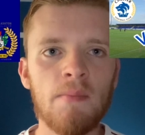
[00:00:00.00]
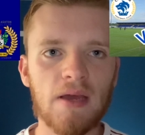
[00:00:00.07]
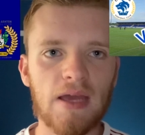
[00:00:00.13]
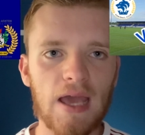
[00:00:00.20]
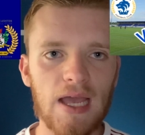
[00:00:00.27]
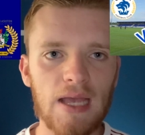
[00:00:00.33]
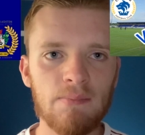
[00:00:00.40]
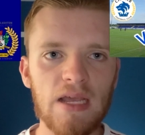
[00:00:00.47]

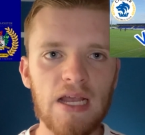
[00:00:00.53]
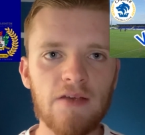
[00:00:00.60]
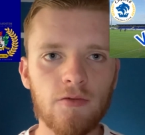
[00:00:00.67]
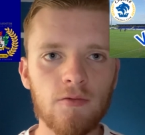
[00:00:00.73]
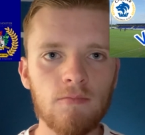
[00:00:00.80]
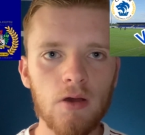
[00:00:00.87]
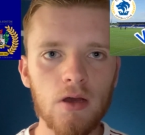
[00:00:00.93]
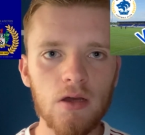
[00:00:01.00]
became
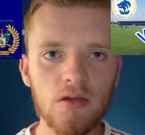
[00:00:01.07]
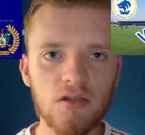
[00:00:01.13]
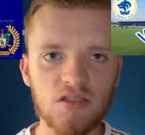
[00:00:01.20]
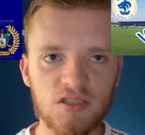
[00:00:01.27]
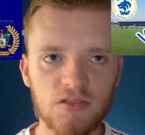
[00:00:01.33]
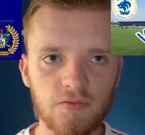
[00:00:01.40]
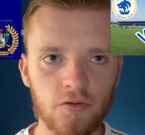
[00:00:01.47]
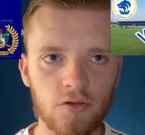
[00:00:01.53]
even
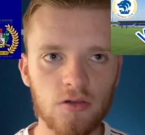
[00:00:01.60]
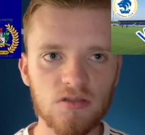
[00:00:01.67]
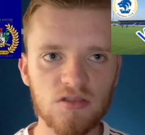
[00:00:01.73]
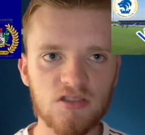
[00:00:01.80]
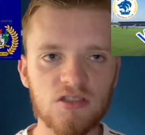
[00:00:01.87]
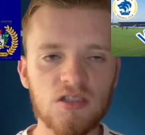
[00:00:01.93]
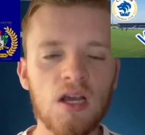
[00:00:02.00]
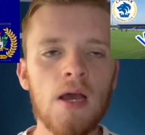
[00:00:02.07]
worse for
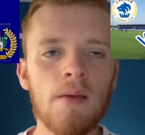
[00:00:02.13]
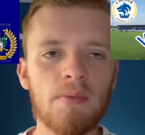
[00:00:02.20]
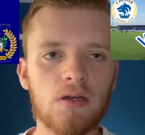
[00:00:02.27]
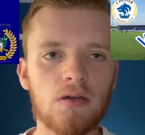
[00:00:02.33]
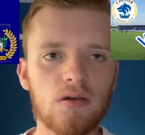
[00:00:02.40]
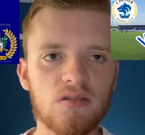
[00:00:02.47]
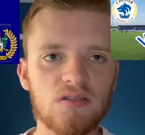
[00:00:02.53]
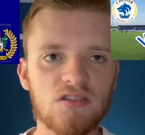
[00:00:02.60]
us
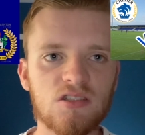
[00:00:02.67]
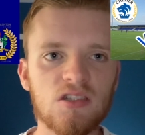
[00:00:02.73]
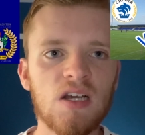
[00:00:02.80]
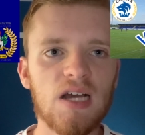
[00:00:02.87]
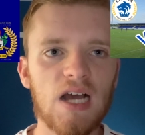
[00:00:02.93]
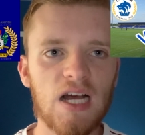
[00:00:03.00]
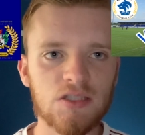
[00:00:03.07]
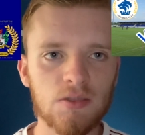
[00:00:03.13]
because
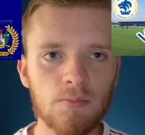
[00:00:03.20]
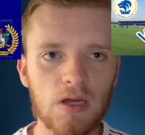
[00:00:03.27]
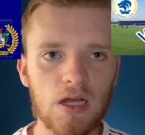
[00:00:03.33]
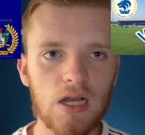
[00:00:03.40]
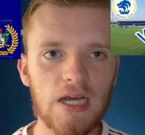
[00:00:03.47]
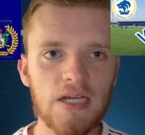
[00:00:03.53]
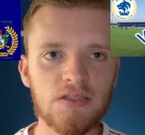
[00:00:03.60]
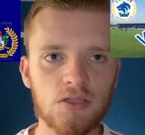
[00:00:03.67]
Adam
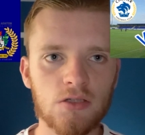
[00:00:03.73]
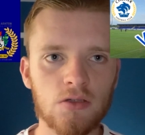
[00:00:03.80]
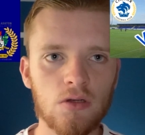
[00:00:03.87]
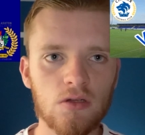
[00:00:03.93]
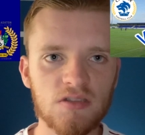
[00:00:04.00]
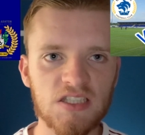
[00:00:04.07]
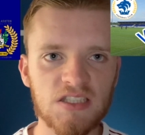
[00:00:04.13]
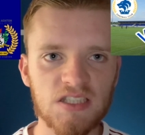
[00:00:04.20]
Clayton
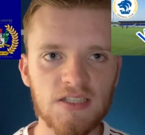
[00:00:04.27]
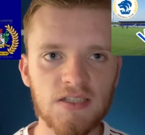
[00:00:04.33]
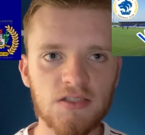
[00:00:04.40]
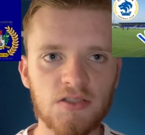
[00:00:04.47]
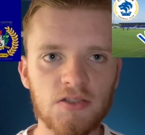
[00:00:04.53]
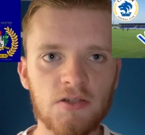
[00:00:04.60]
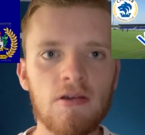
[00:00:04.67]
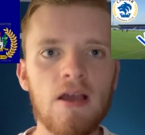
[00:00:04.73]
nodded in
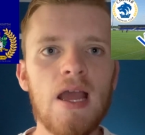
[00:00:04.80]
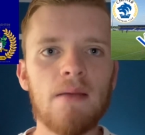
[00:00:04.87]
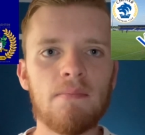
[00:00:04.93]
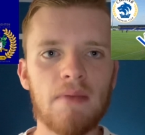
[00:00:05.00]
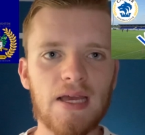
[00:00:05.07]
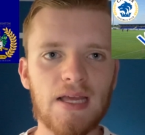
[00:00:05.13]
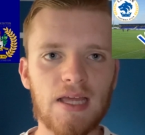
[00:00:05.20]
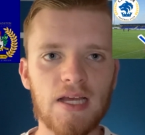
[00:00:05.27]
to
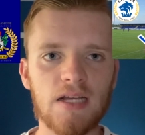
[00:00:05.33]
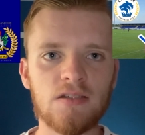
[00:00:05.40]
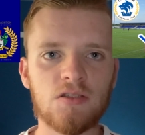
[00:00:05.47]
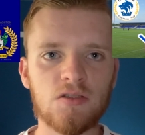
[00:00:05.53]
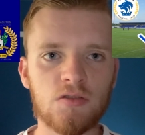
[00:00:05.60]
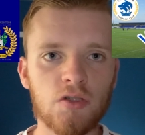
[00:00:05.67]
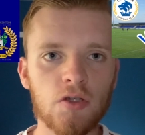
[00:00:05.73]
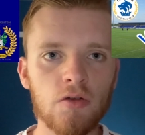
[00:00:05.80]
make it
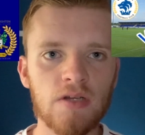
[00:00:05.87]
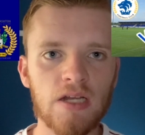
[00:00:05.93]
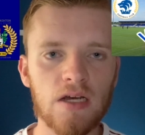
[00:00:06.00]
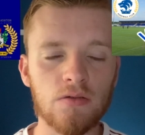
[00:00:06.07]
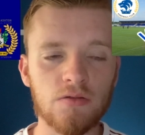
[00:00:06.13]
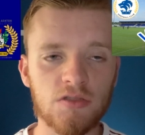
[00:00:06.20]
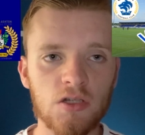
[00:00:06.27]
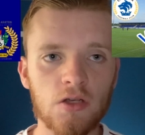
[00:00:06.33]

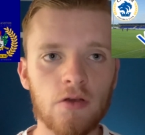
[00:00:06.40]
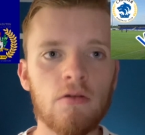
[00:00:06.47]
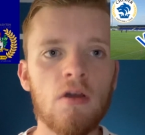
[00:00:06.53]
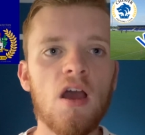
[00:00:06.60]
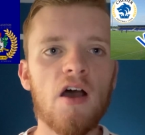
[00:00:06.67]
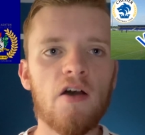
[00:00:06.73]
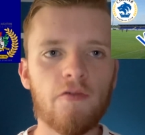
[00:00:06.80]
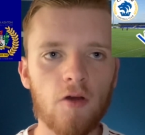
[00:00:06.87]
2-0 to
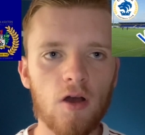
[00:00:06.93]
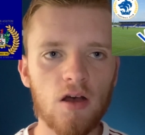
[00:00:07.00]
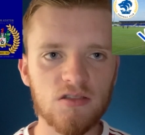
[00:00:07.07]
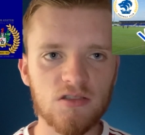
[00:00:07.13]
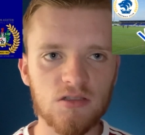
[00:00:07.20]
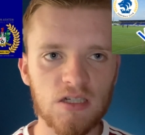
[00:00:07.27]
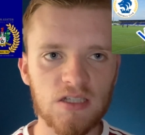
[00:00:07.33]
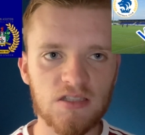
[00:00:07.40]

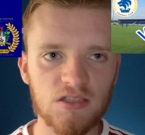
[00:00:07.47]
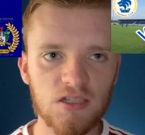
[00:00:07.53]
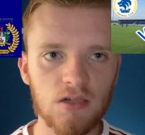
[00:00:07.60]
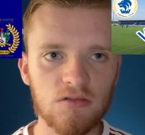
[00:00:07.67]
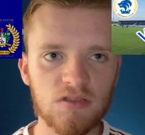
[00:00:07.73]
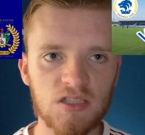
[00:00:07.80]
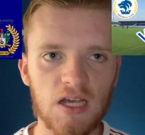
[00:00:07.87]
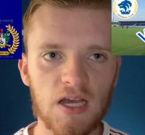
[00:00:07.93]
Farsley
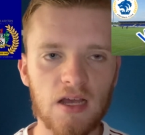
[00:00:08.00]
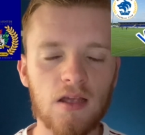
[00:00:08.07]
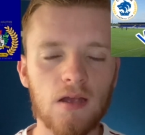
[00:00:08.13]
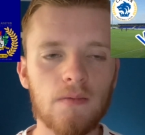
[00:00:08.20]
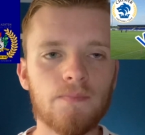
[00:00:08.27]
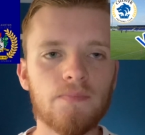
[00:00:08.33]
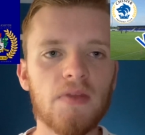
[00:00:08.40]
Celtic.